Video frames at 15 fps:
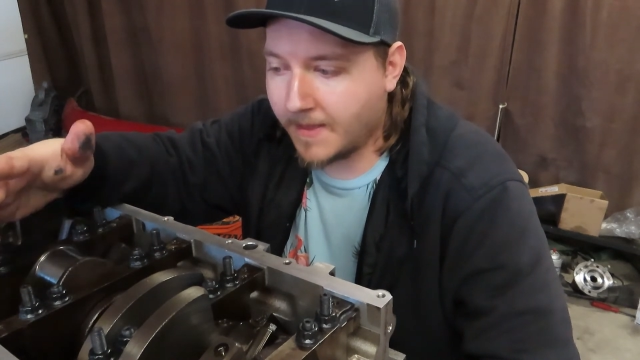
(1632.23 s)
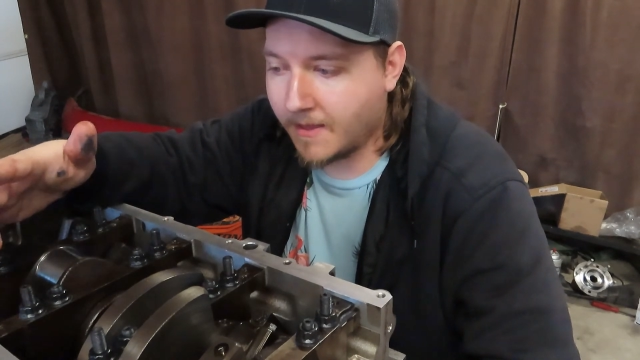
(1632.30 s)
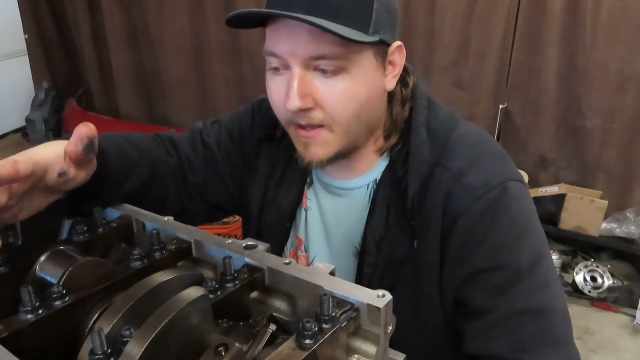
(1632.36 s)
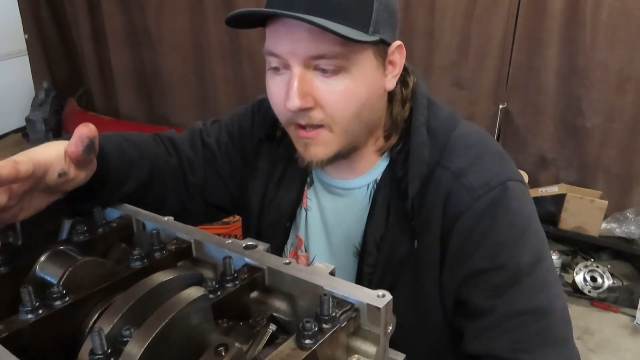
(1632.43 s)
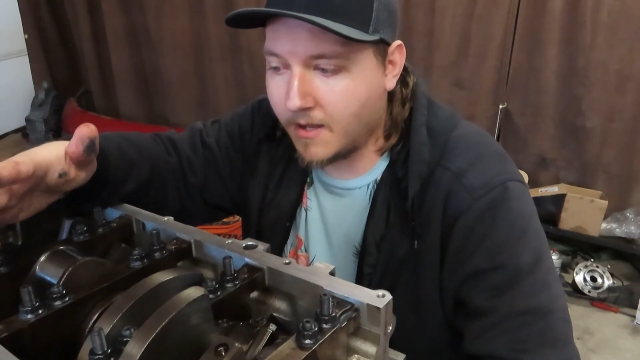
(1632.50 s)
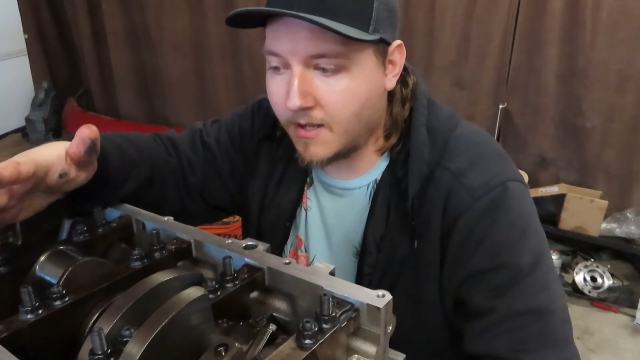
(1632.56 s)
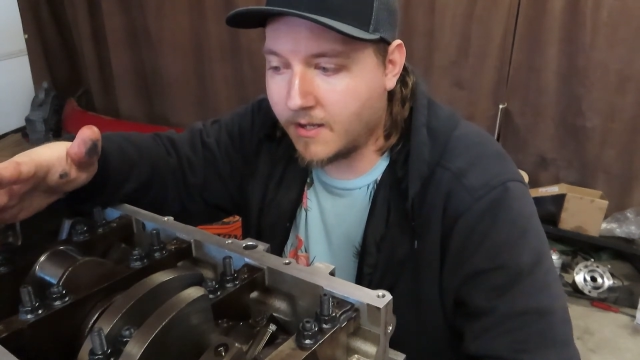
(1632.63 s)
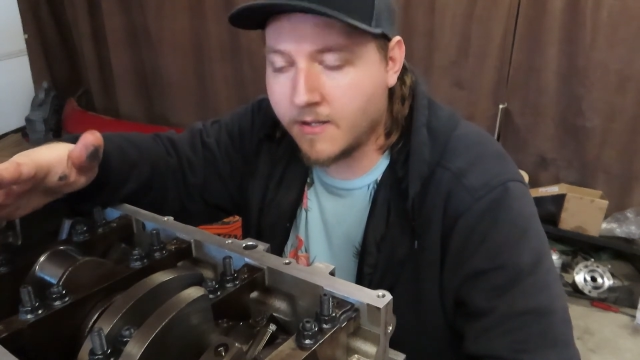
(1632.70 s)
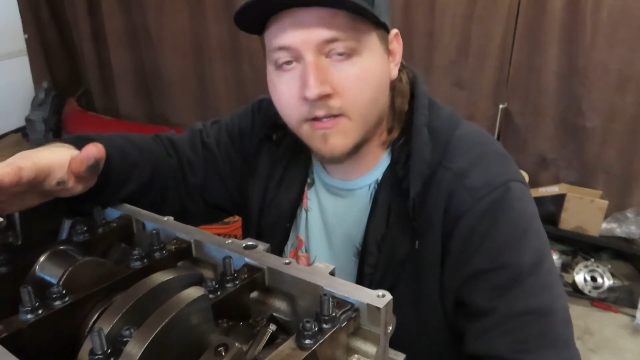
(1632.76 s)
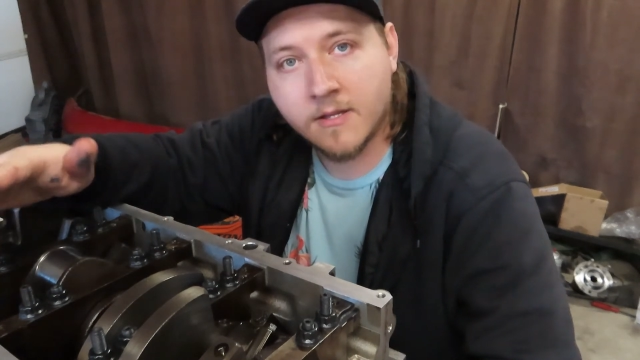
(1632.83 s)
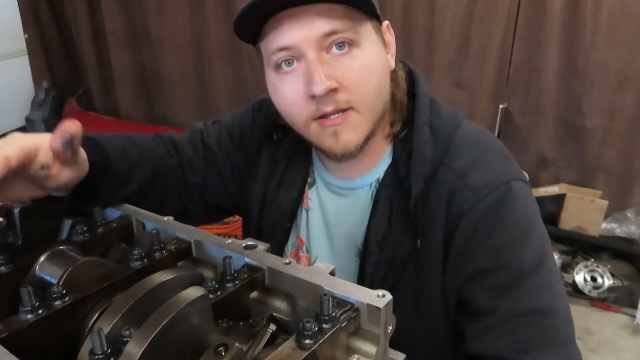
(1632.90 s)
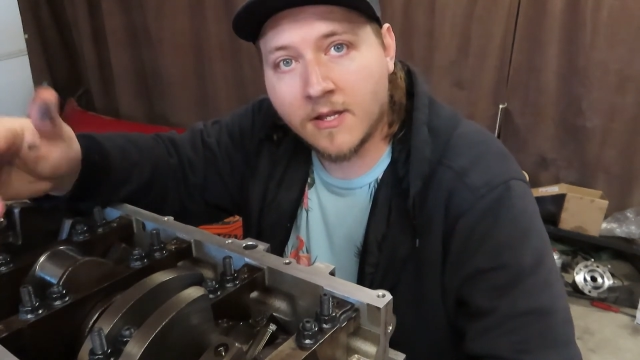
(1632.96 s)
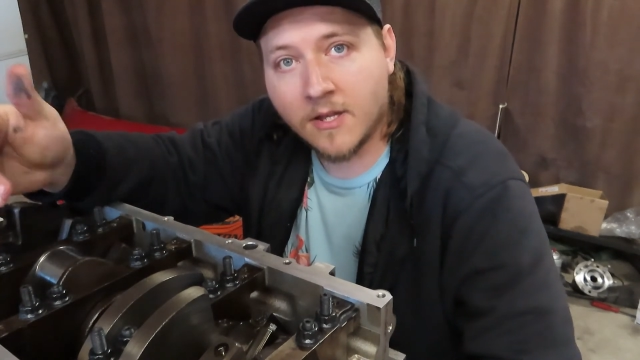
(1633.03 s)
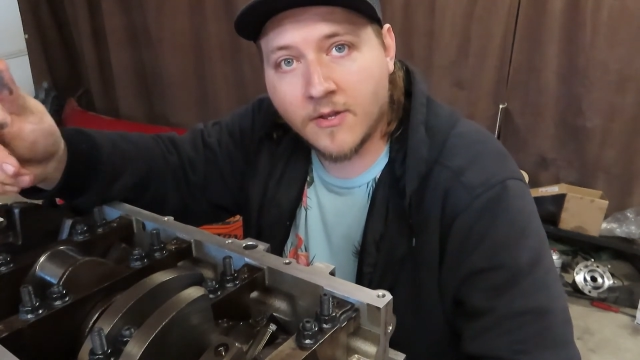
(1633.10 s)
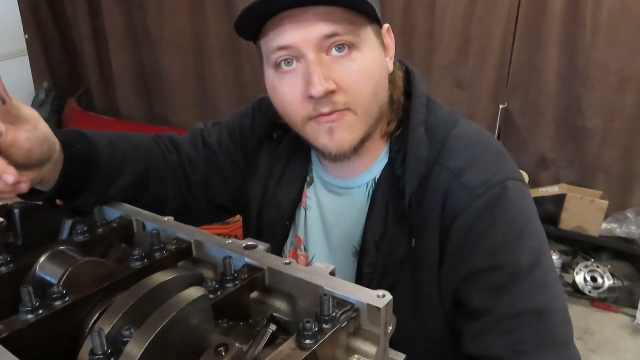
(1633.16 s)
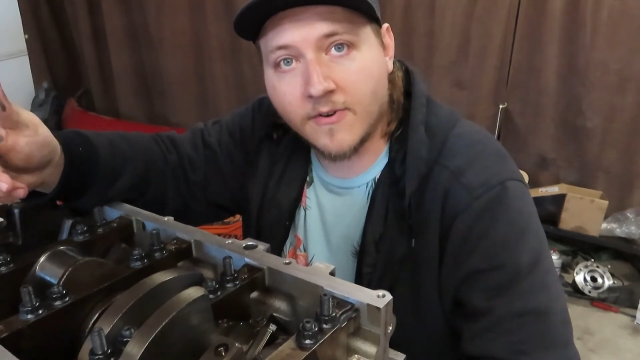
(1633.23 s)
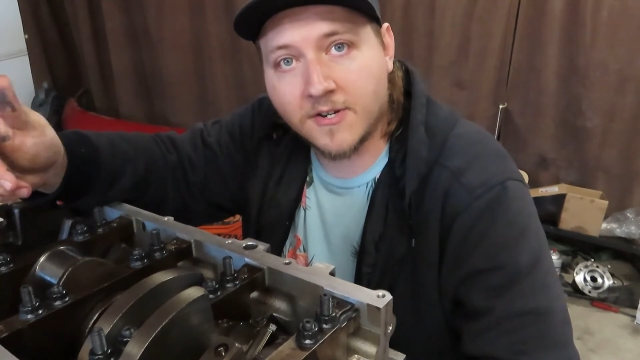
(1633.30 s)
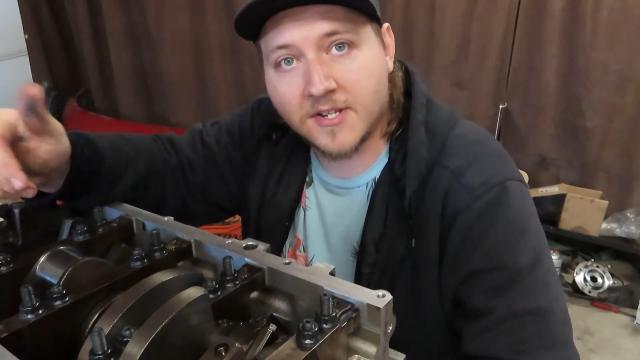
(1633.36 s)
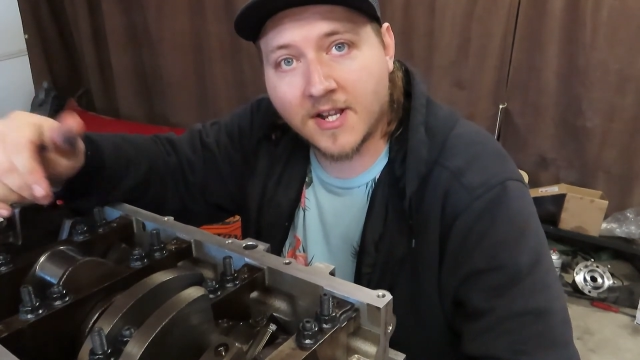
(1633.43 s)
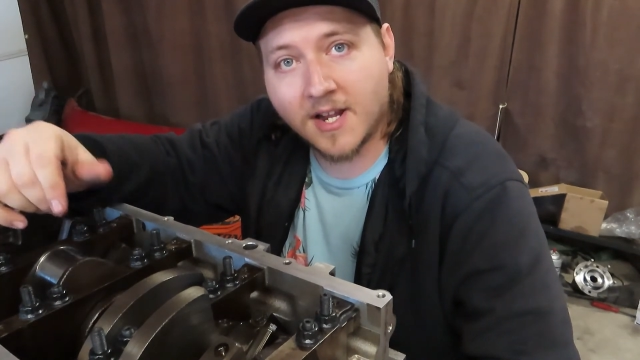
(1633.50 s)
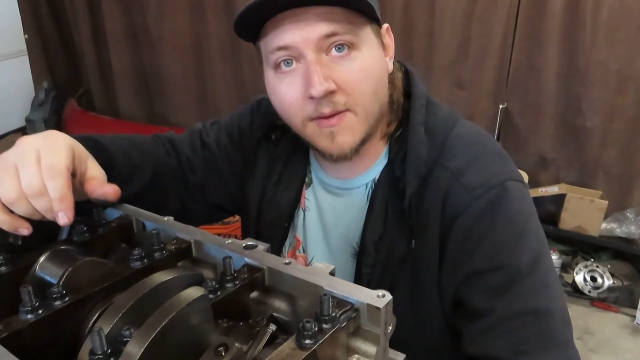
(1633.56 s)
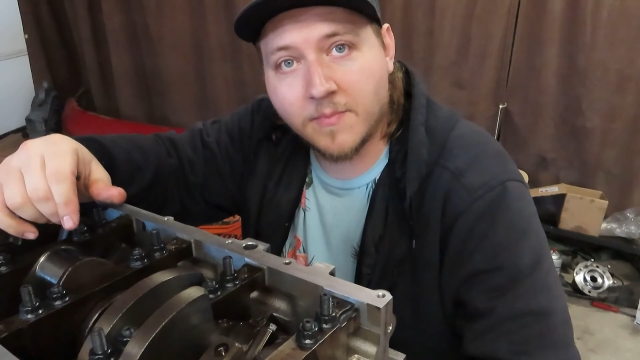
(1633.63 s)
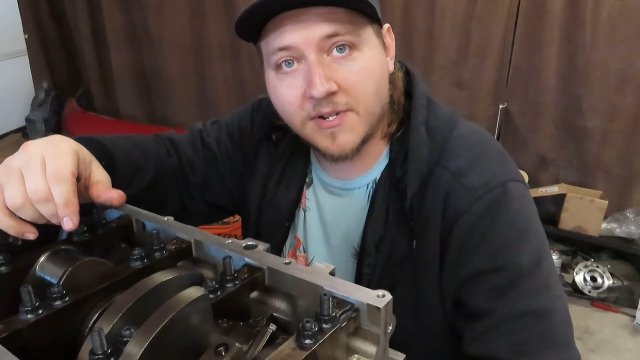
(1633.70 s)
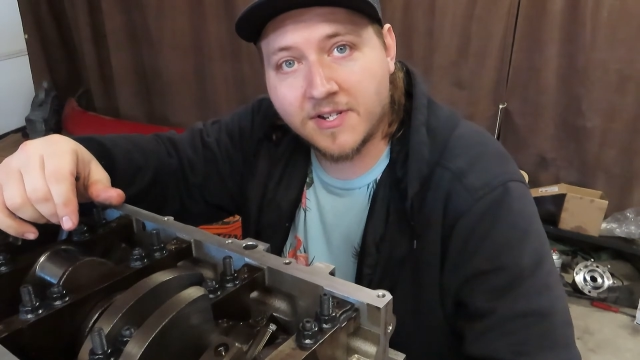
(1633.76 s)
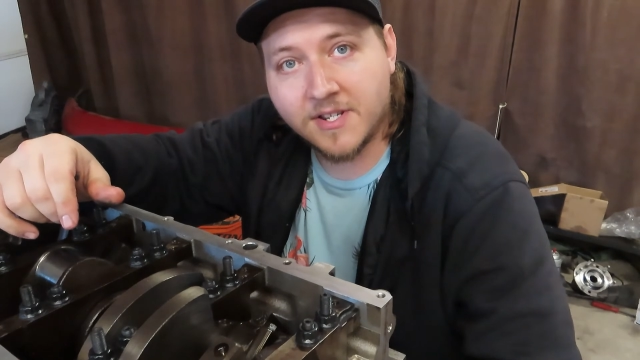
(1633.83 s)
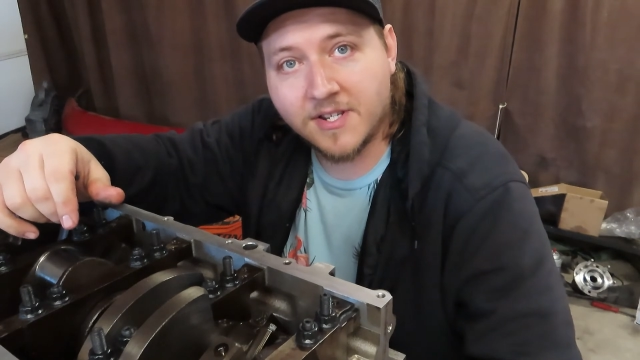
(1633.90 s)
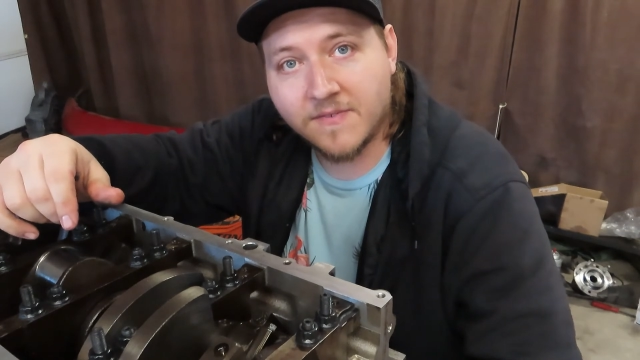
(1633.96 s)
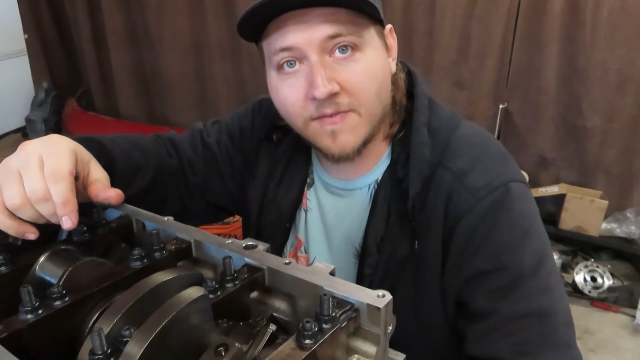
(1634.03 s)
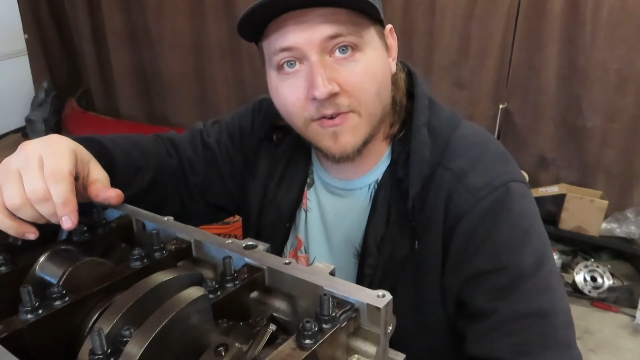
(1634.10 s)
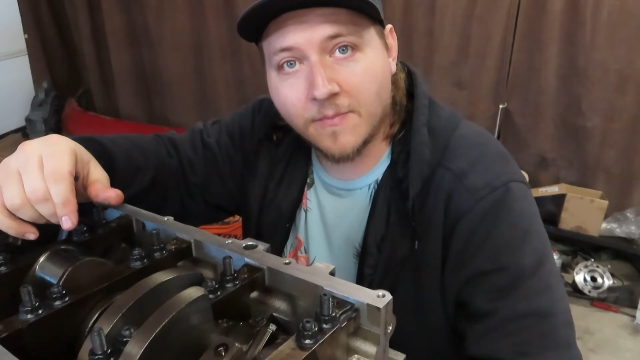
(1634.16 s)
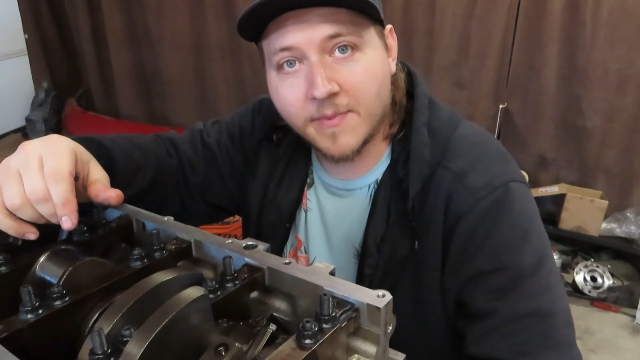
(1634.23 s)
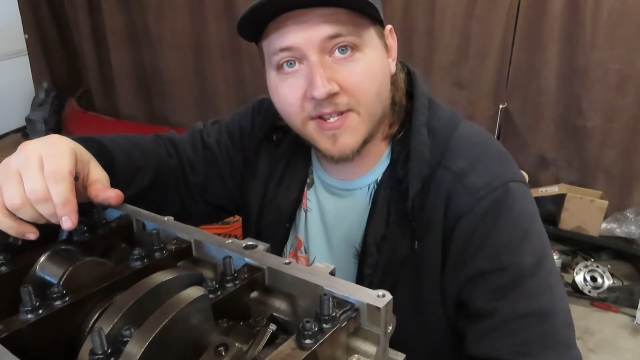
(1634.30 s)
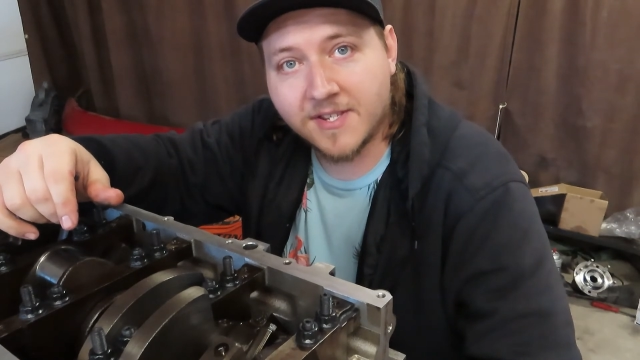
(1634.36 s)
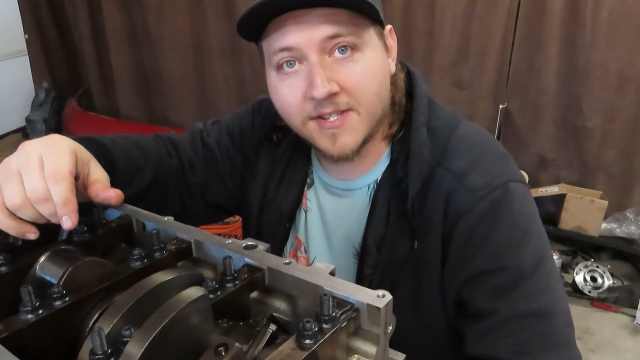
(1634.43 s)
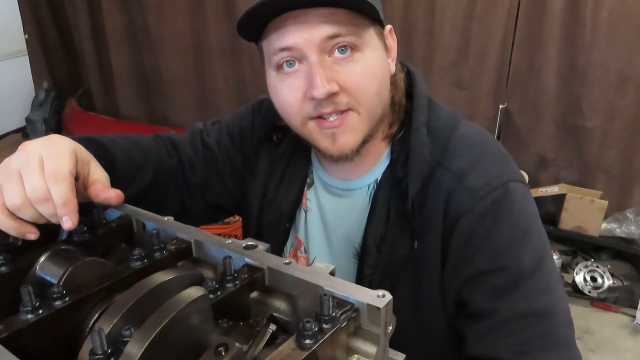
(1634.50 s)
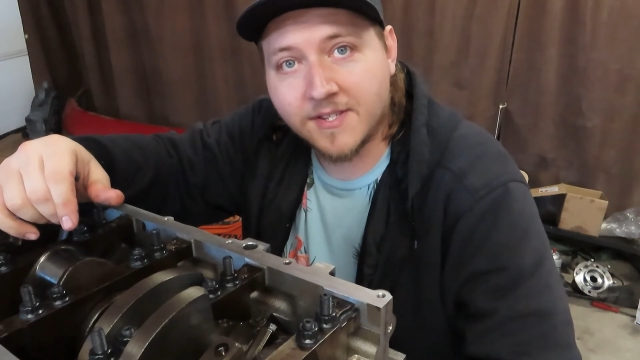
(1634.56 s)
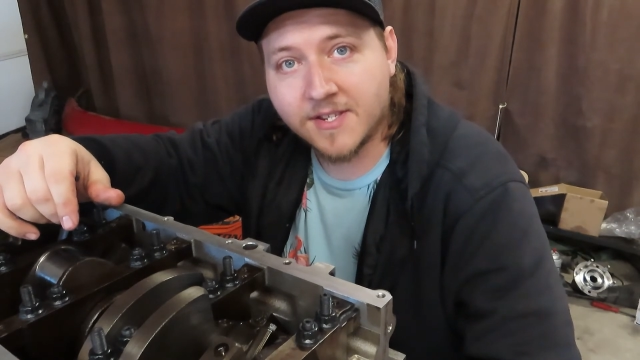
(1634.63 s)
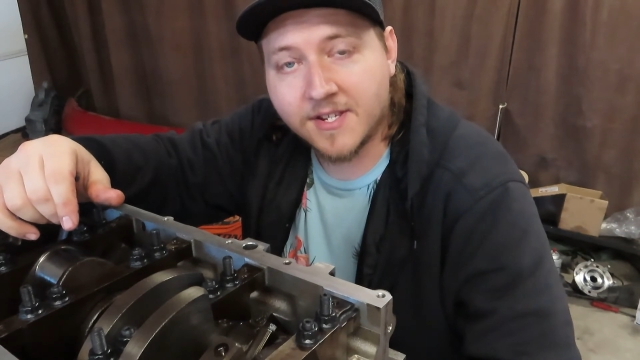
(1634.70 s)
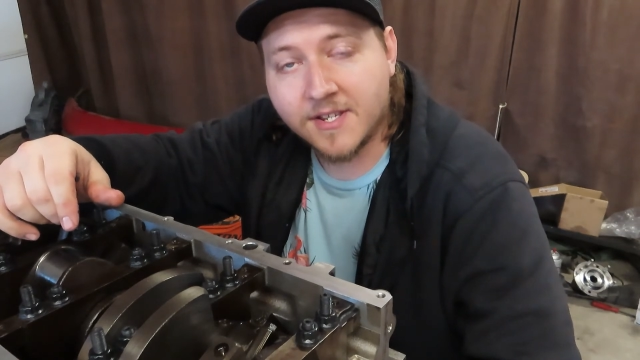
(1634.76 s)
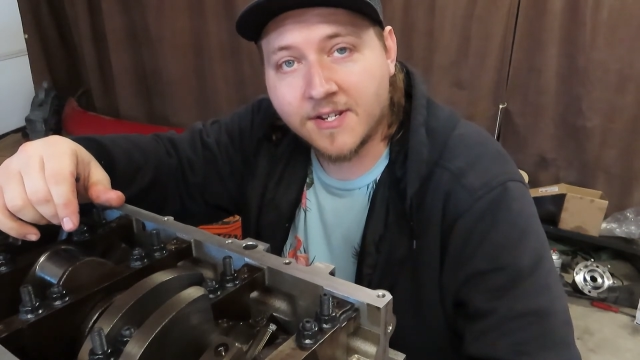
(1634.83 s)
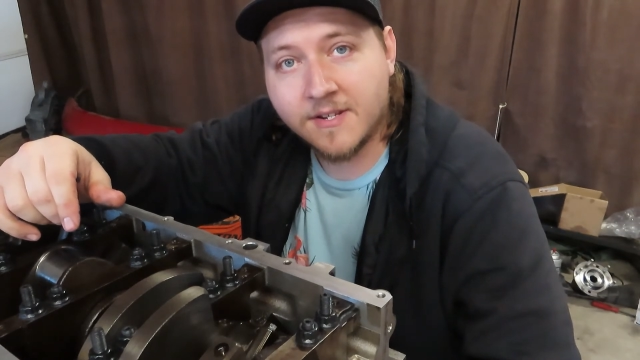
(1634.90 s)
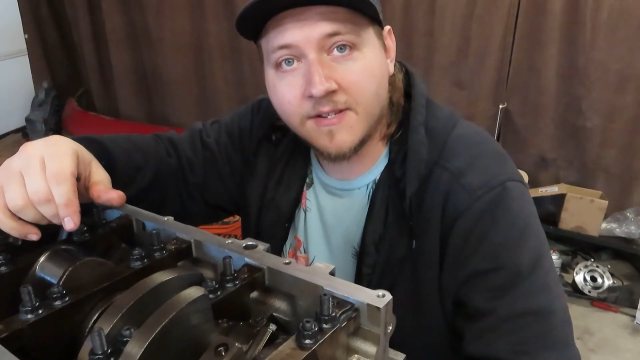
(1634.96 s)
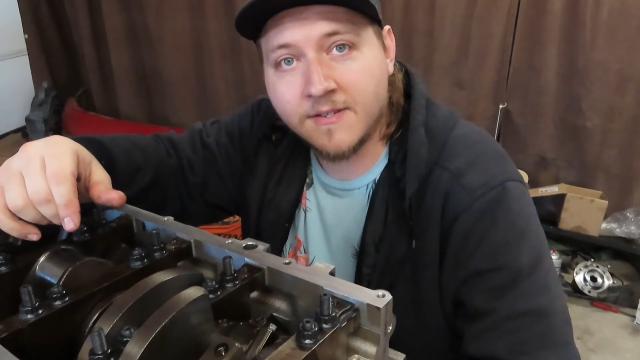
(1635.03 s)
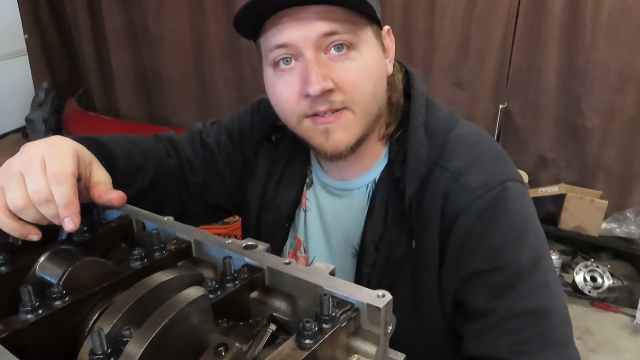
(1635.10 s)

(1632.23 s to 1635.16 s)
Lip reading: First, I got to put these 4 pistons in.